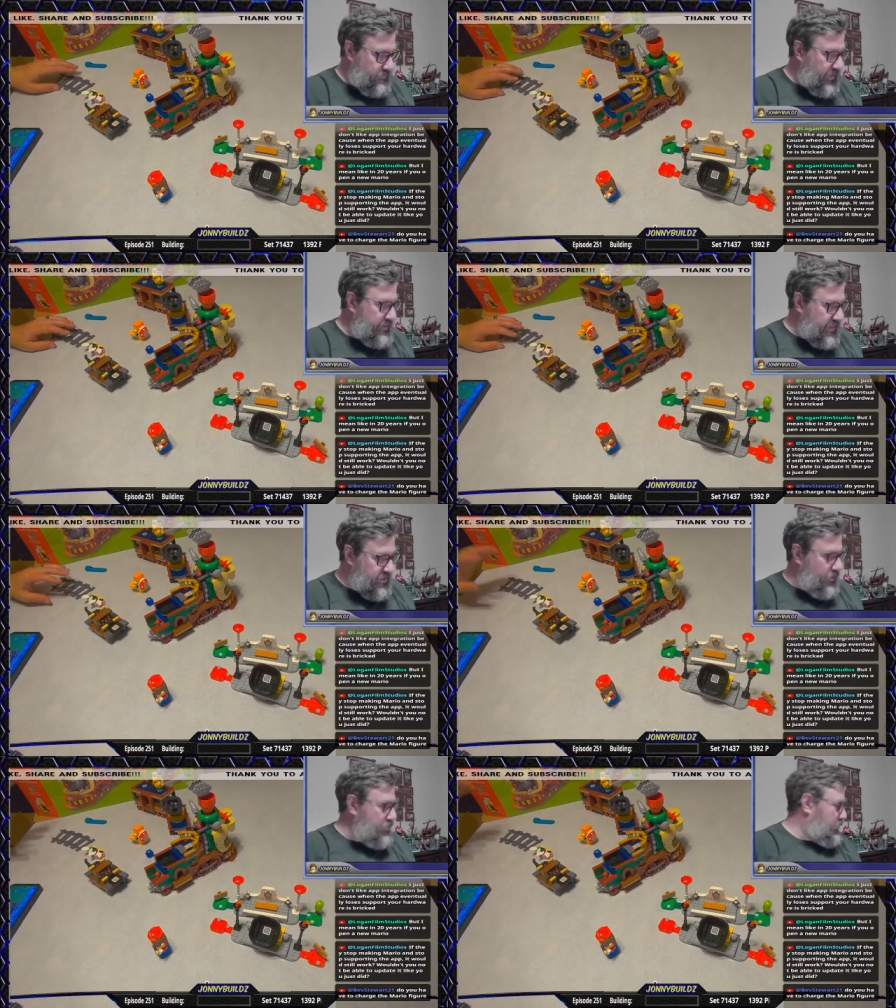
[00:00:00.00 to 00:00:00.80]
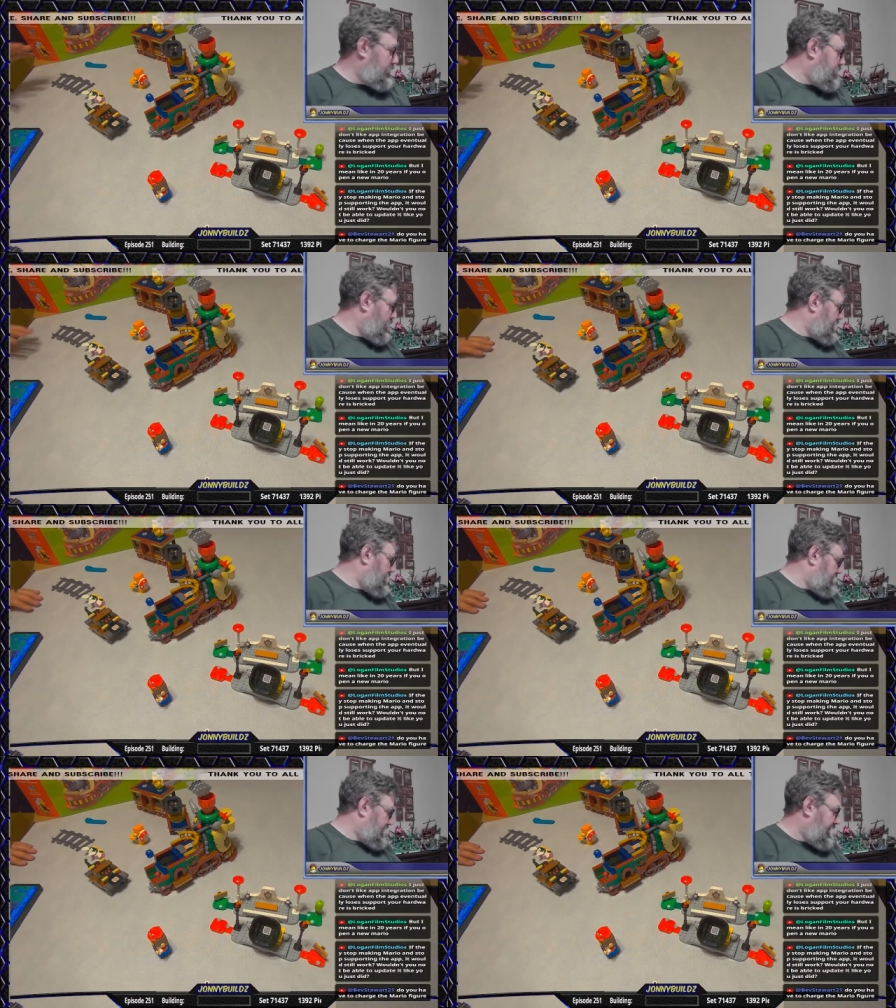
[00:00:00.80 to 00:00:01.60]
Next week, we'll be working on
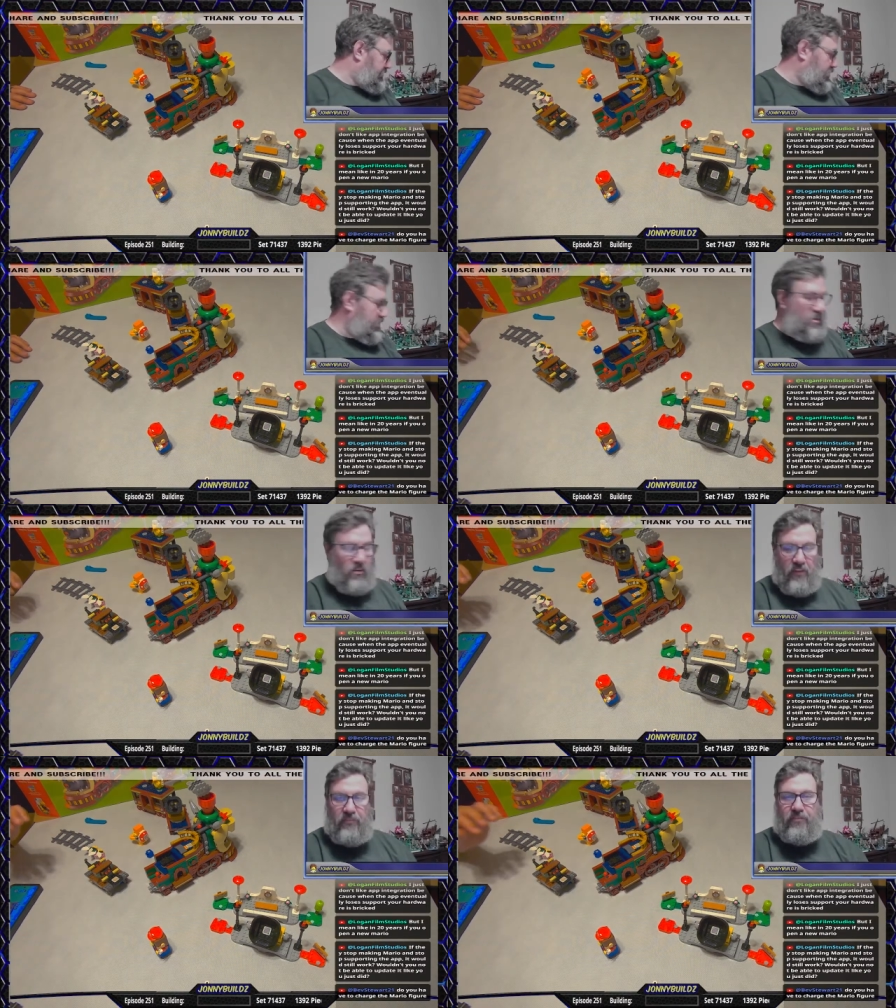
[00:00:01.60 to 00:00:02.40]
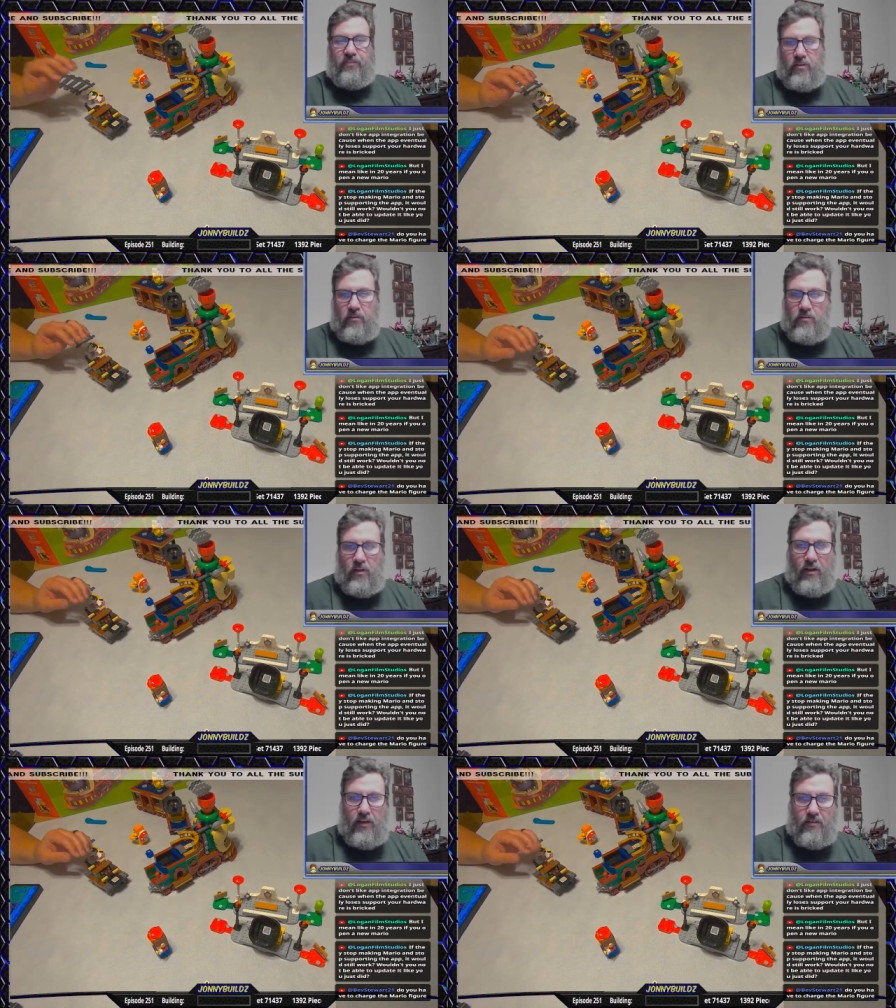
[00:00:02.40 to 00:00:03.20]
the castle on the cliff.
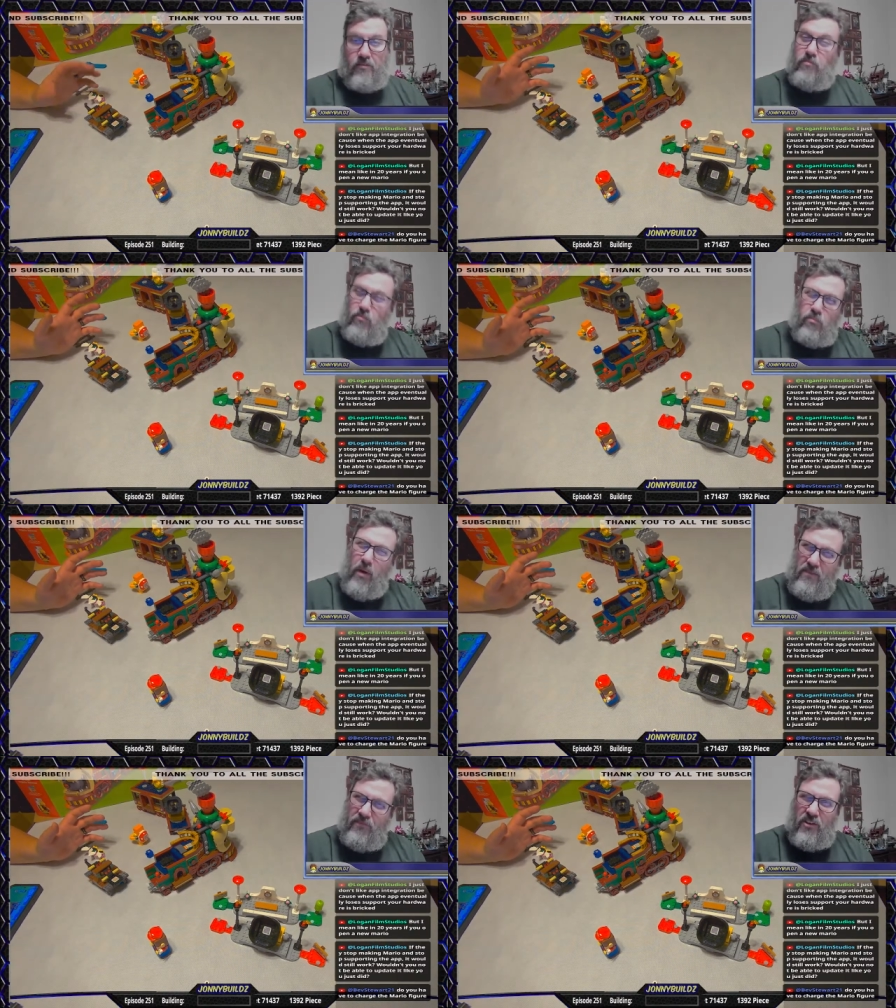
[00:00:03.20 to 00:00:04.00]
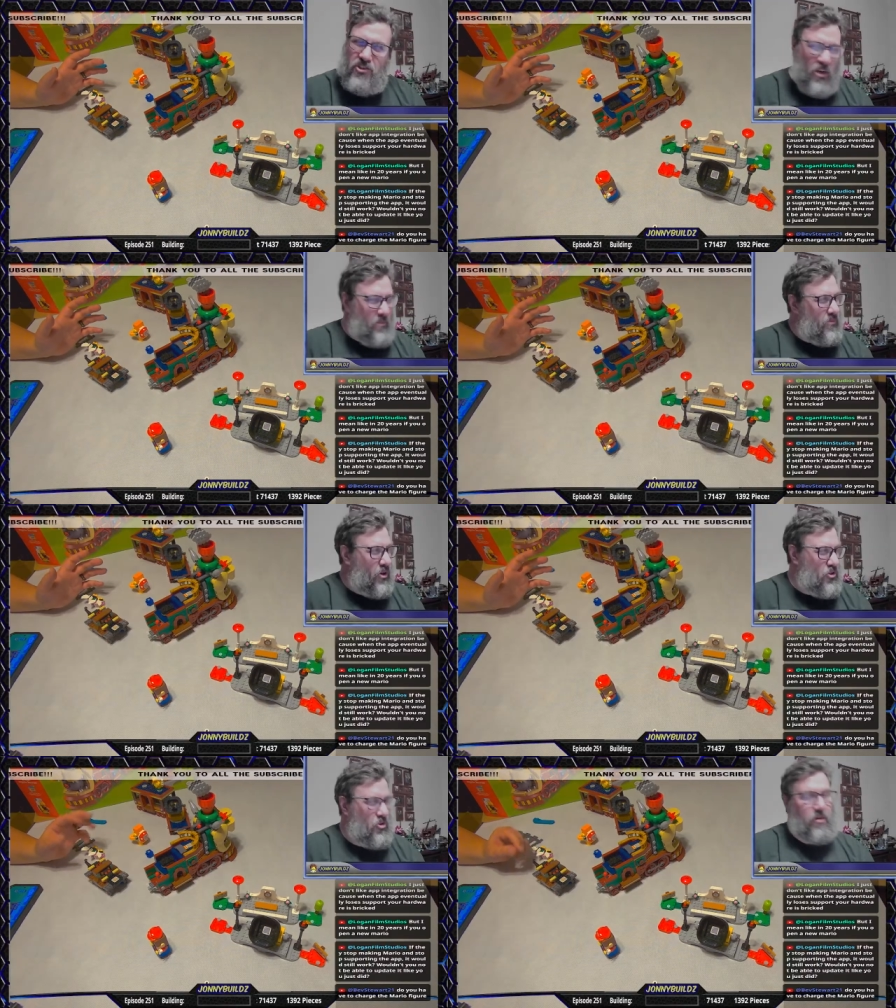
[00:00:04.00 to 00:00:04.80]
Might finish it up, not
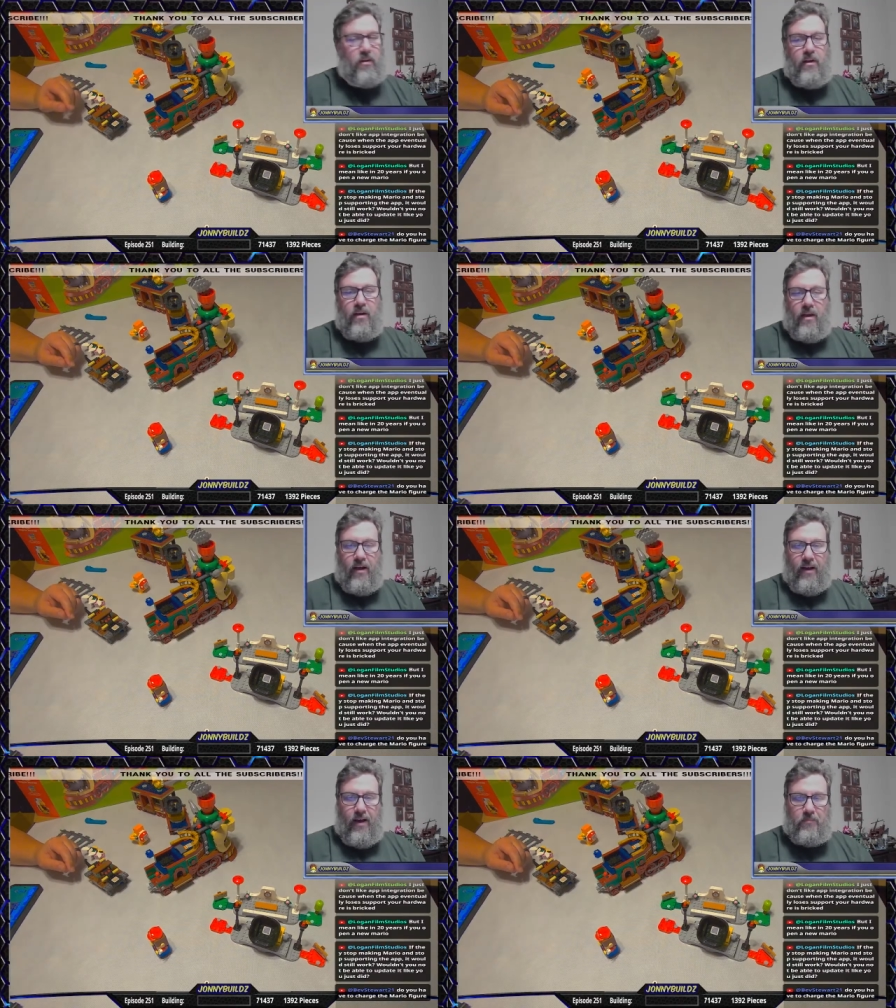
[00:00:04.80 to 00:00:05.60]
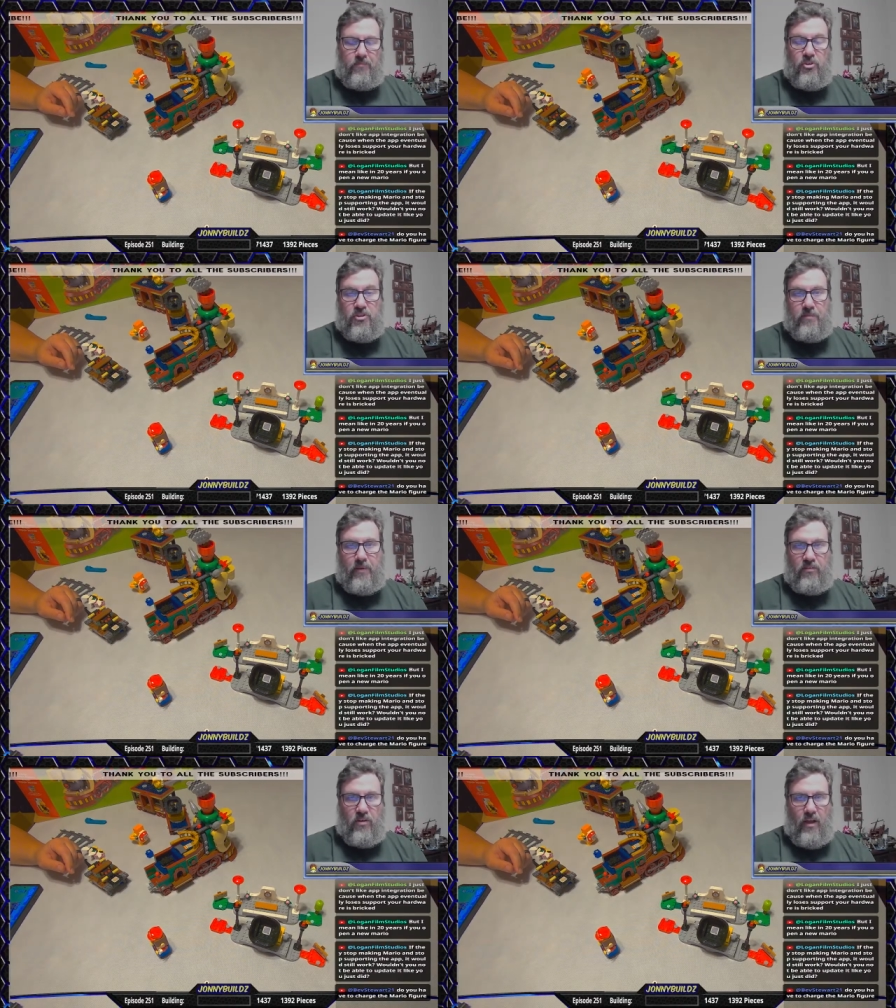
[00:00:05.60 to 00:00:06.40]
sure. Just
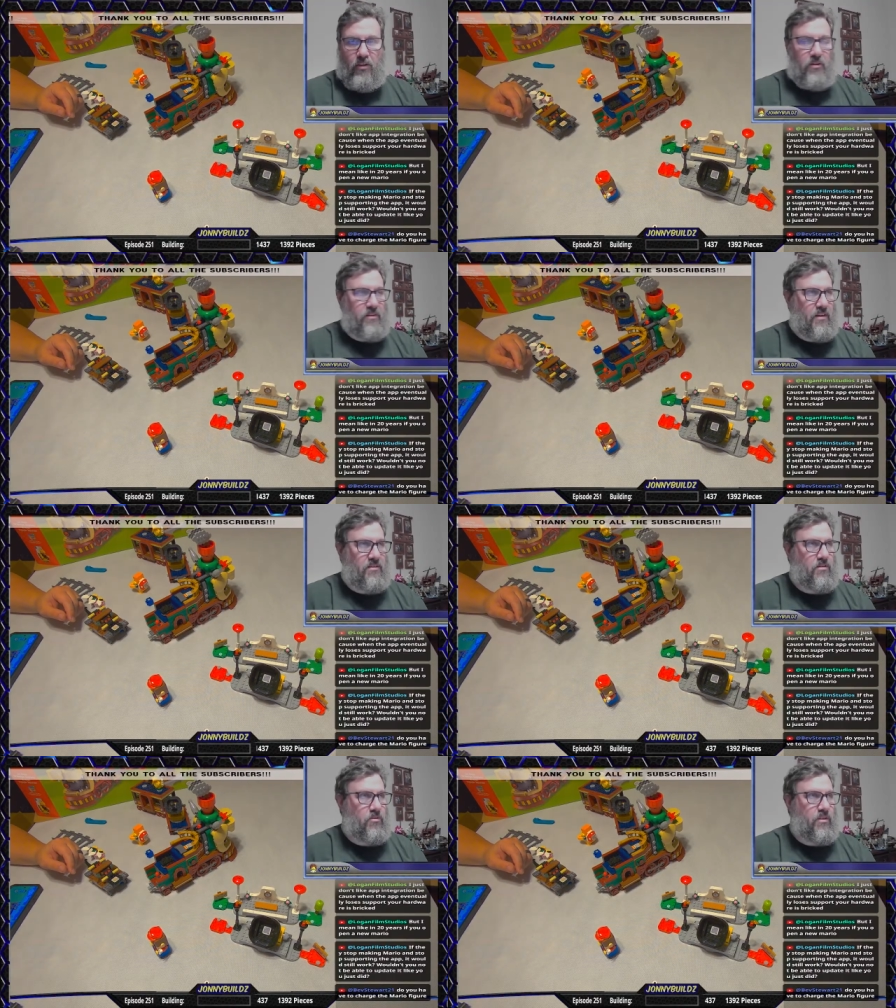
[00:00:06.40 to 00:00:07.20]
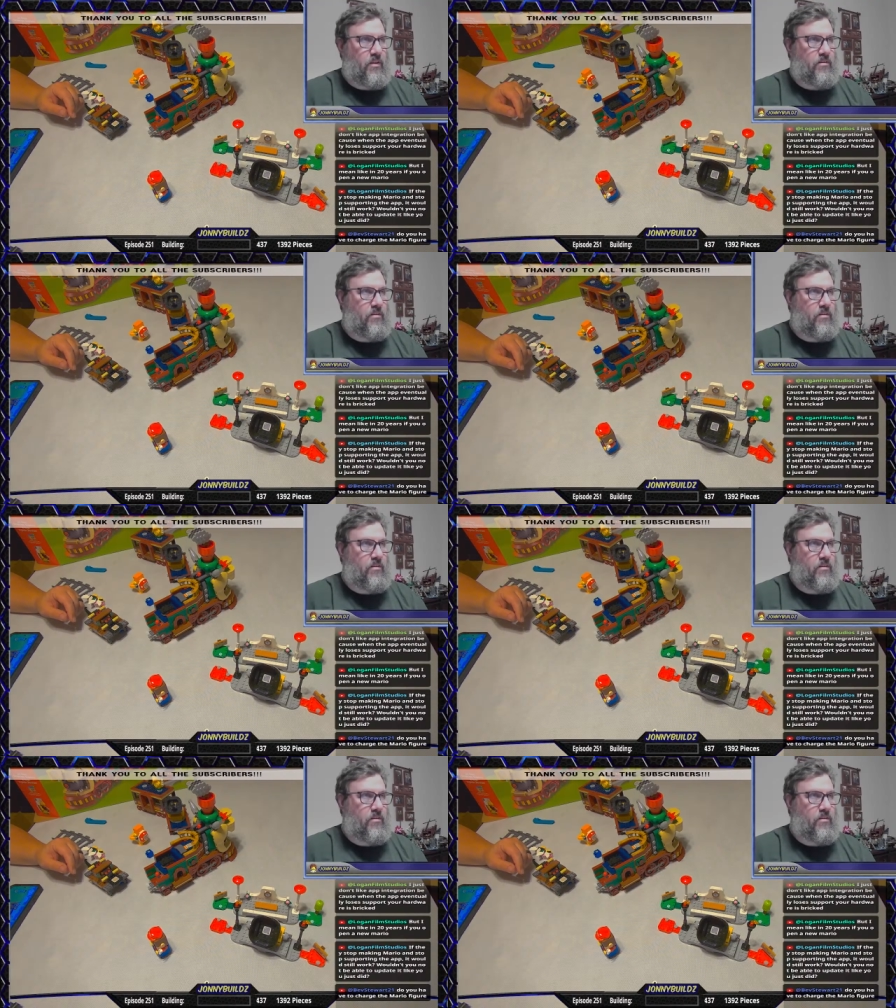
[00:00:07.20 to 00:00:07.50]
depends on how long it takes to do things.